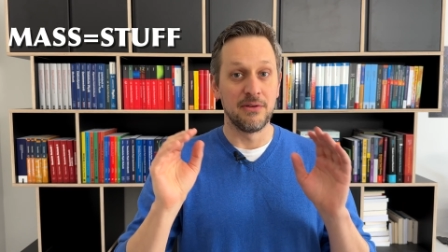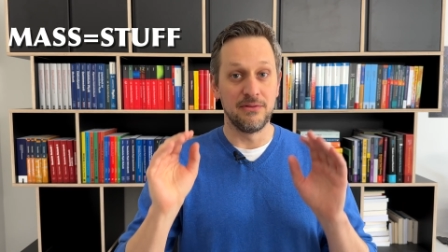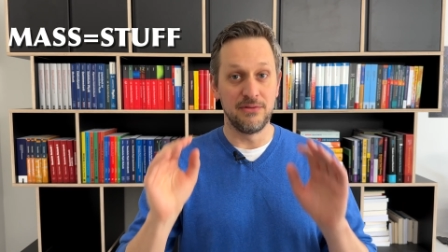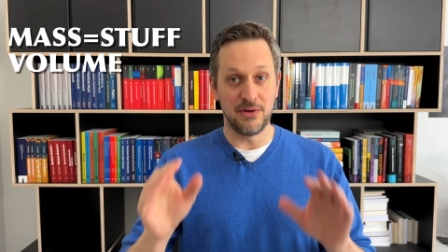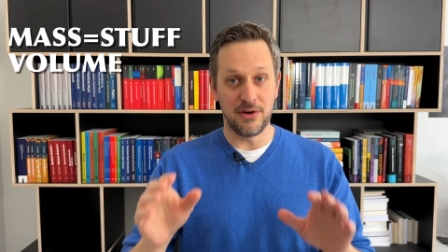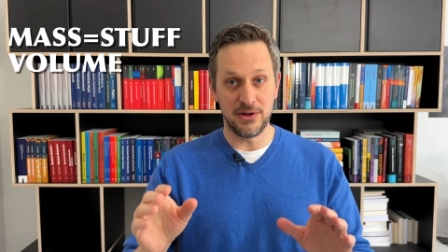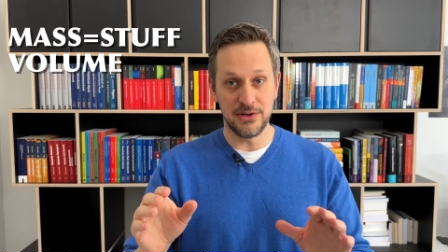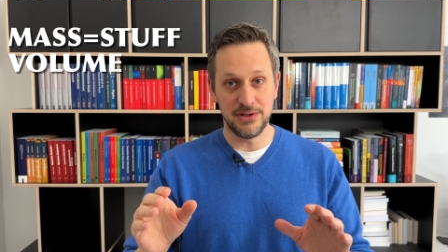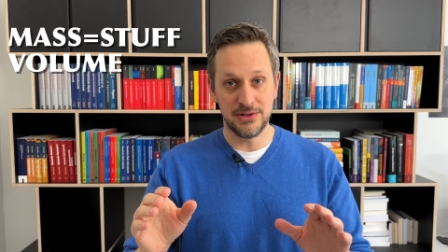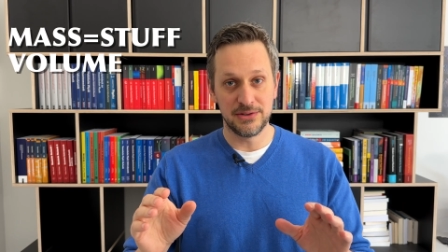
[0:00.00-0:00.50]

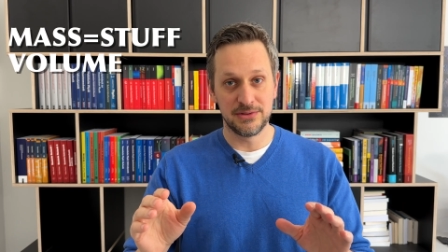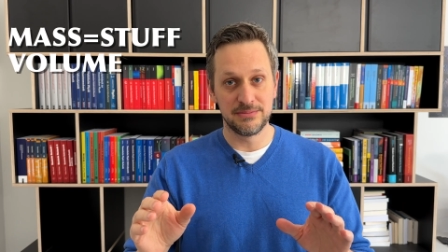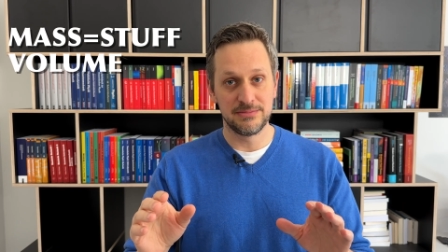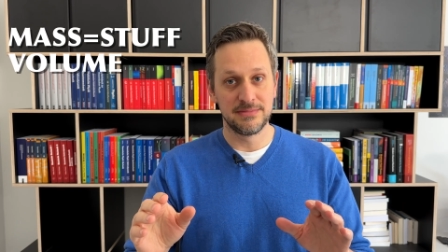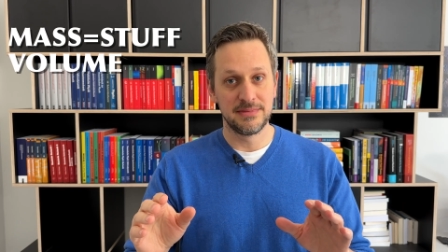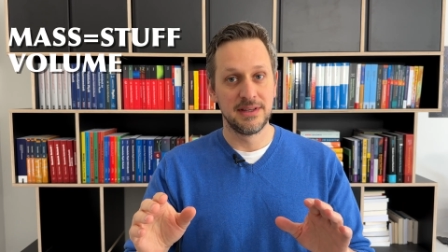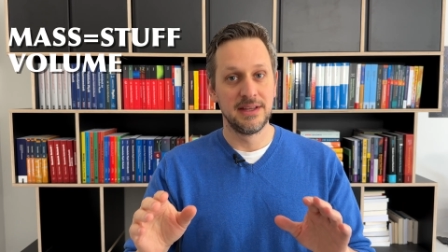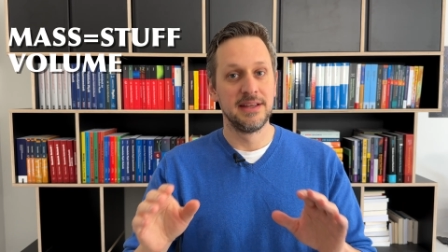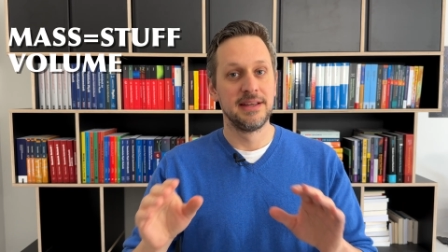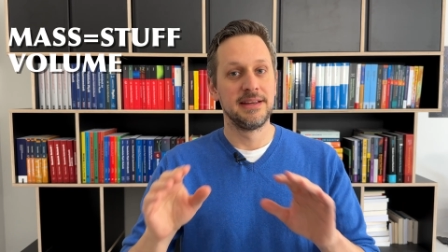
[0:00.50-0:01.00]

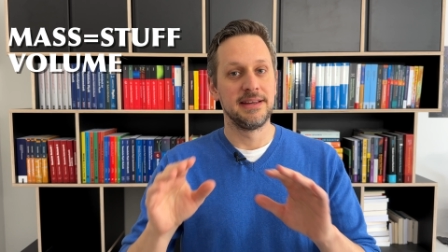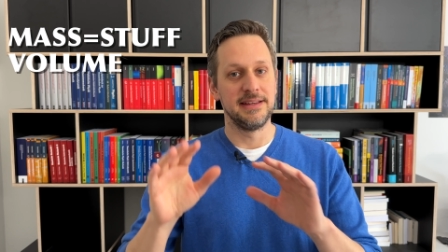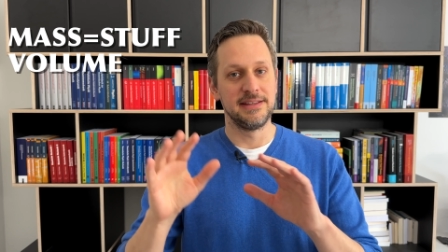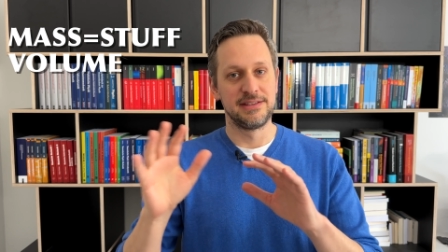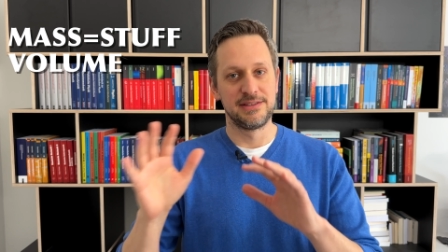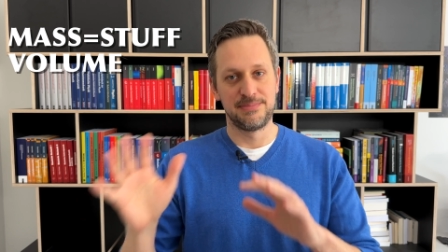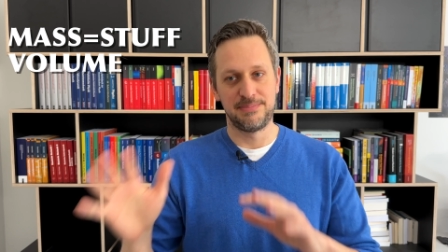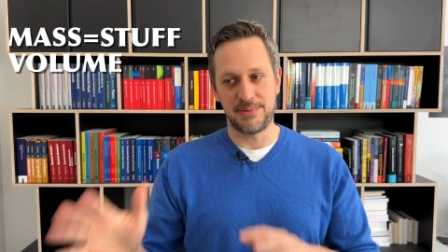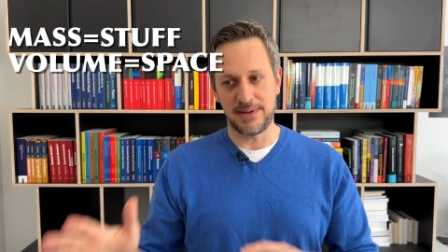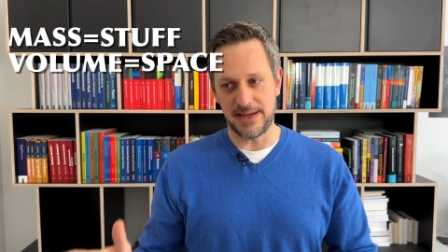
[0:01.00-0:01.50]
volume
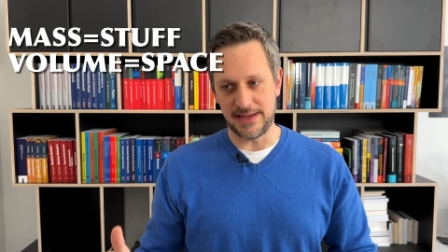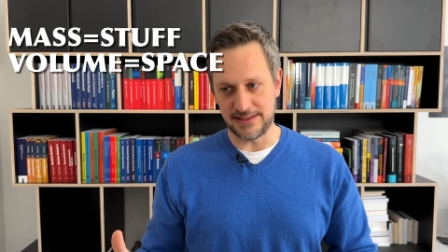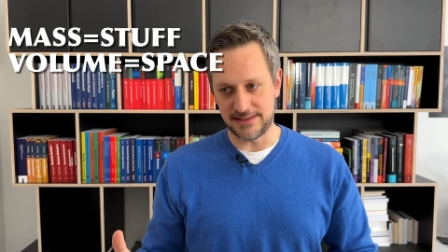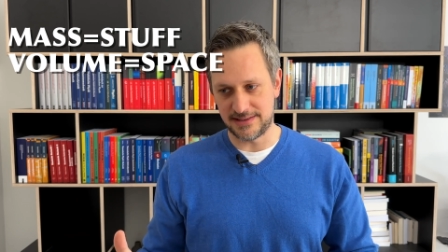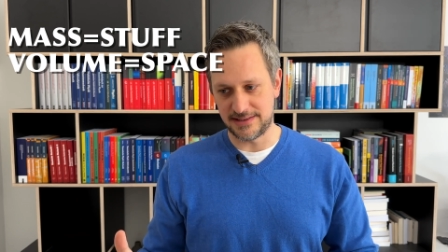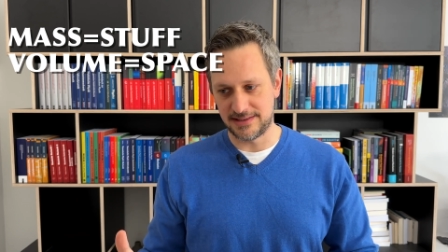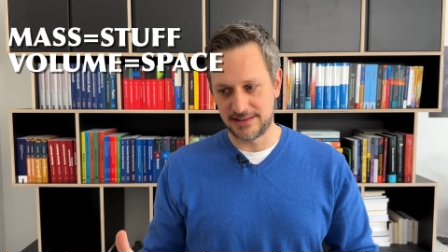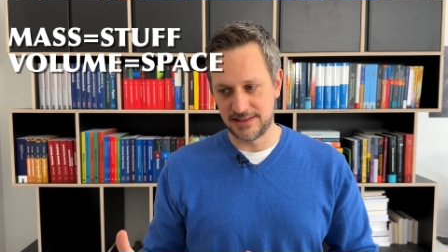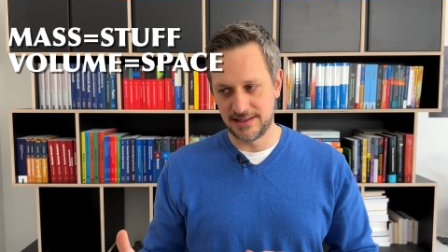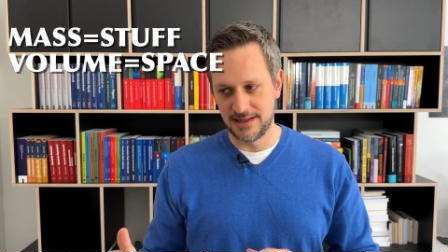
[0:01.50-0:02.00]
is
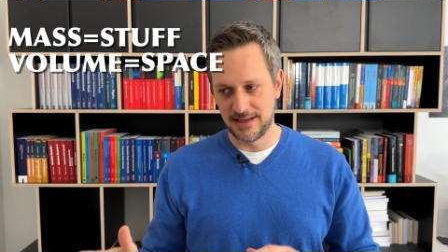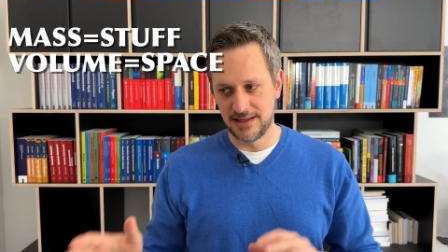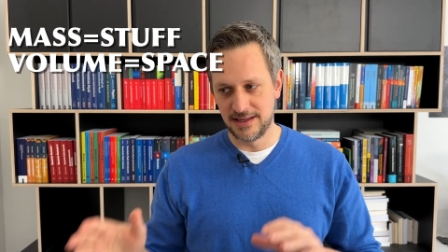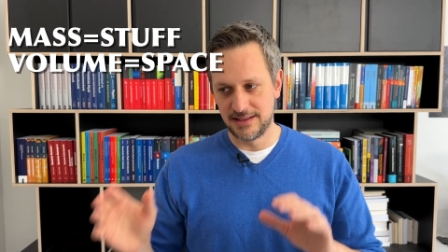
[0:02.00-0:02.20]
space,